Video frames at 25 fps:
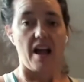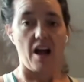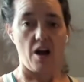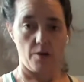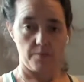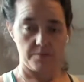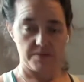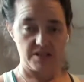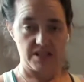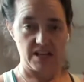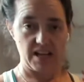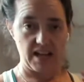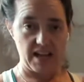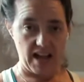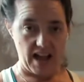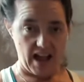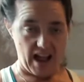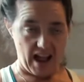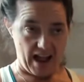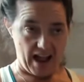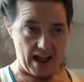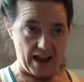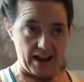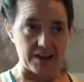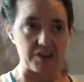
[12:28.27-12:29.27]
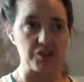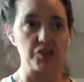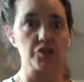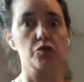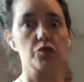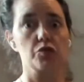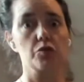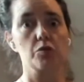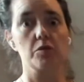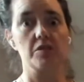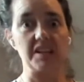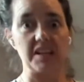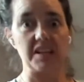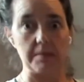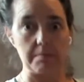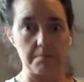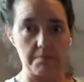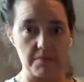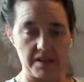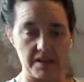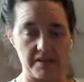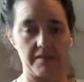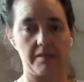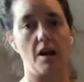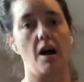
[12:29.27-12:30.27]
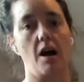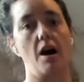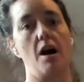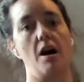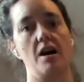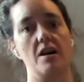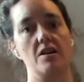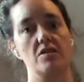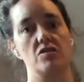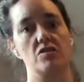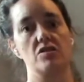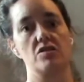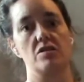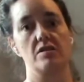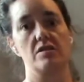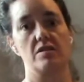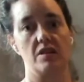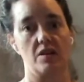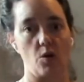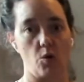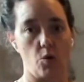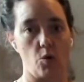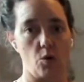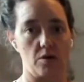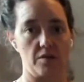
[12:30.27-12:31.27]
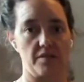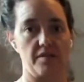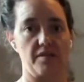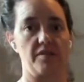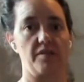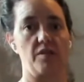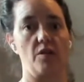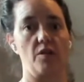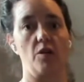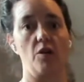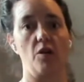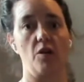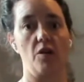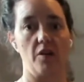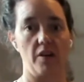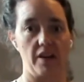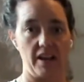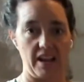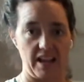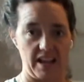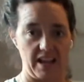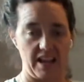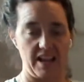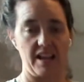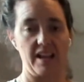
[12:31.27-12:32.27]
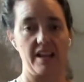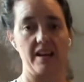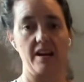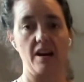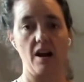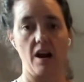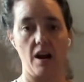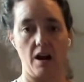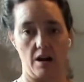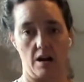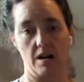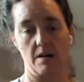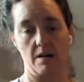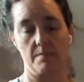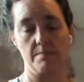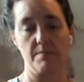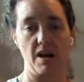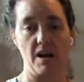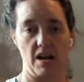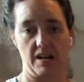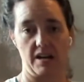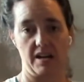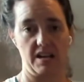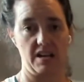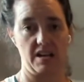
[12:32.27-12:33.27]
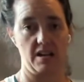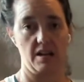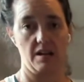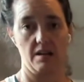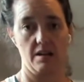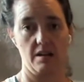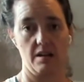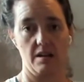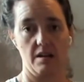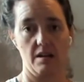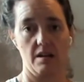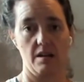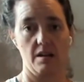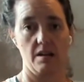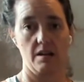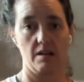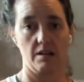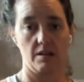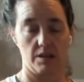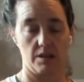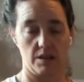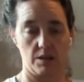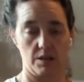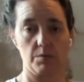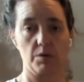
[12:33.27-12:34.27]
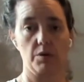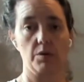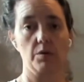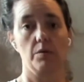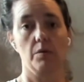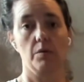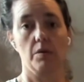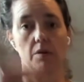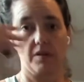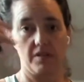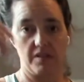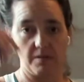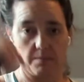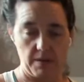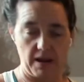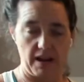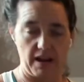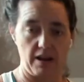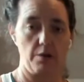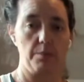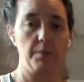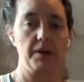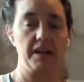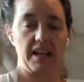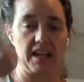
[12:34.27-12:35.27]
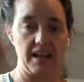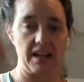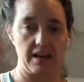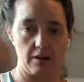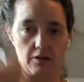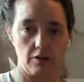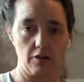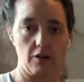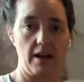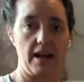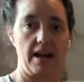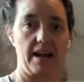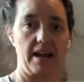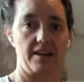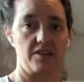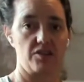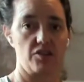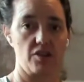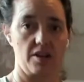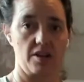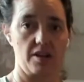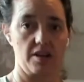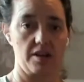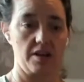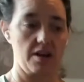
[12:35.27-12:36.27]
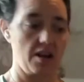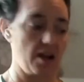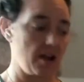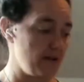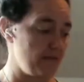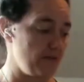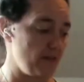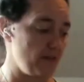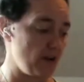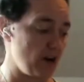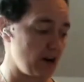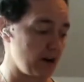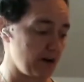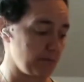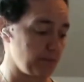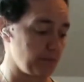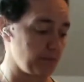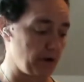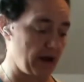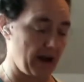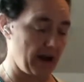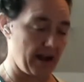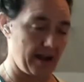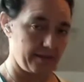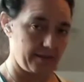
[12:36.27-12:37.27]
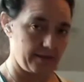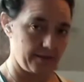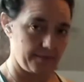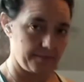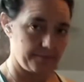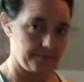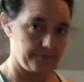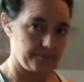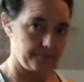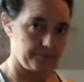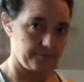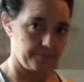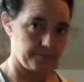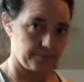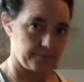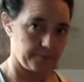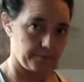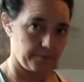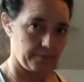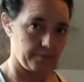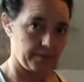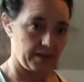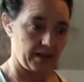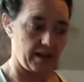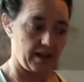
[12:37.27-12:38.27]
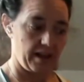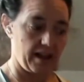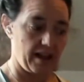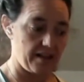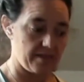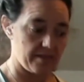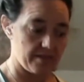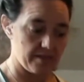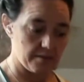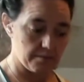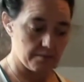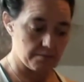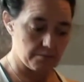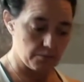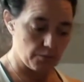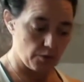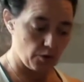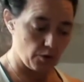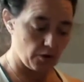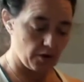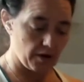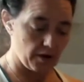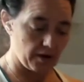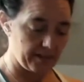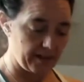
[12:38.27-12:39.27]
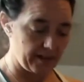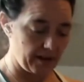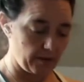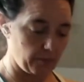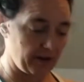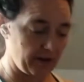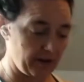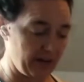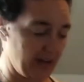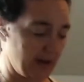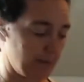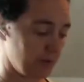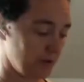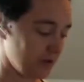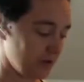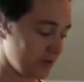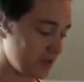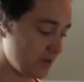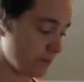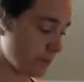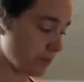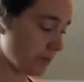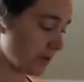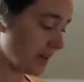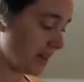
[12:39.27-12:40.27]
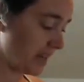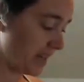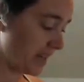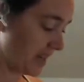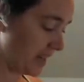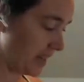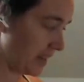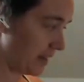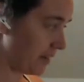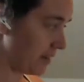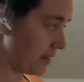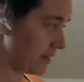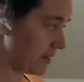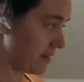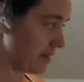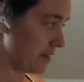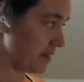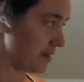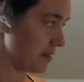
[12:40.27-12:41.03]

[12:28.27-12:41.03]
help to actually massage the cortisol in our body through the biomechanical action of our breath. And the more that we're able to breathe,